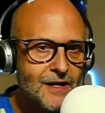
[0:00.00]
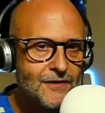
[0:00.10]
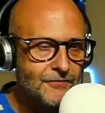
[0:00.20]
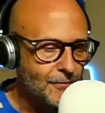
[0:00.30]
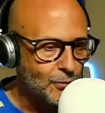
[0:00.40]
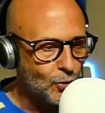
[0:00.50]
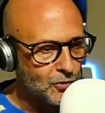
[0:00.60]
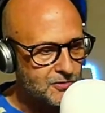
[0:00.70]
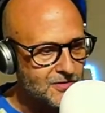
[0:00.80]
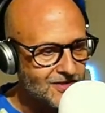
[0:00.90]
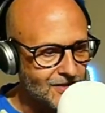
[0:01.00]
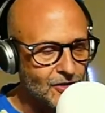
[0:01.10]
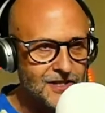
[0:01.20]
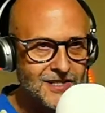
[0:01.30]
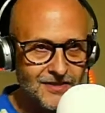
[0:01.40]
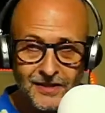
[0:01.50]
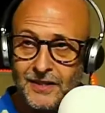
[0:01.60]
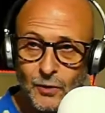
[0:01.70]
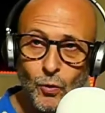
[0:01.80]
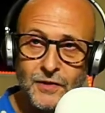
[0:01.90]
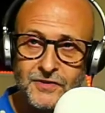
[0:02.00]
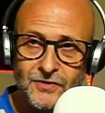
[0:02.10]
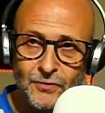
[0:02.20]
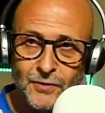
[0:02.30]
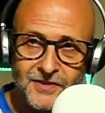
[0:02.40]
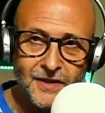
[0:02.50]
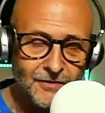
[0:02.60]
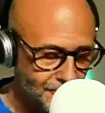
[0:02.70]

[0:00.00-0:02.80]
from the walls, which is a lot easier, one screw instead of